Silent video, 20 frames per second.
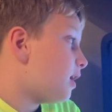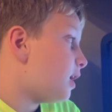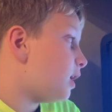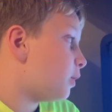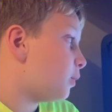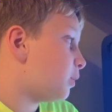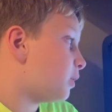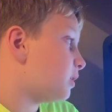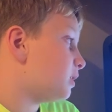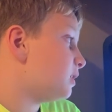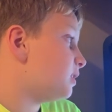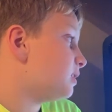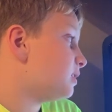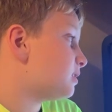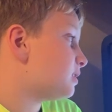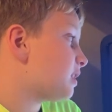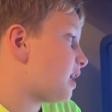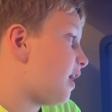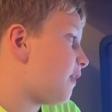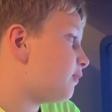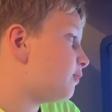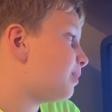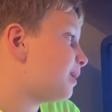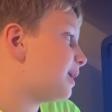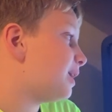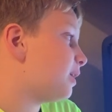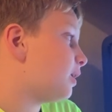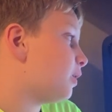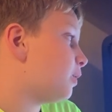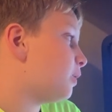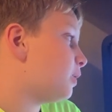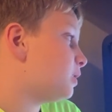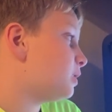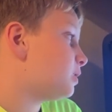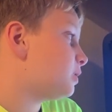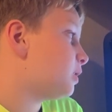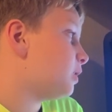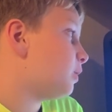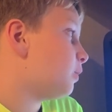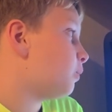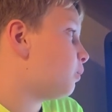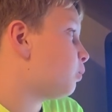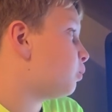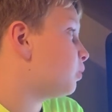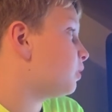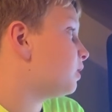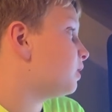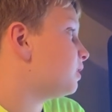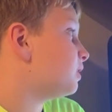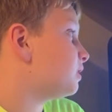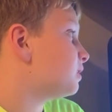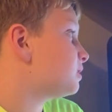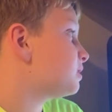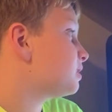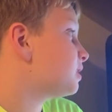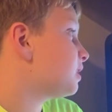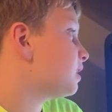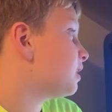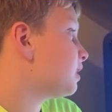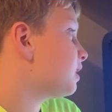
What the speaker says: It was everybody always went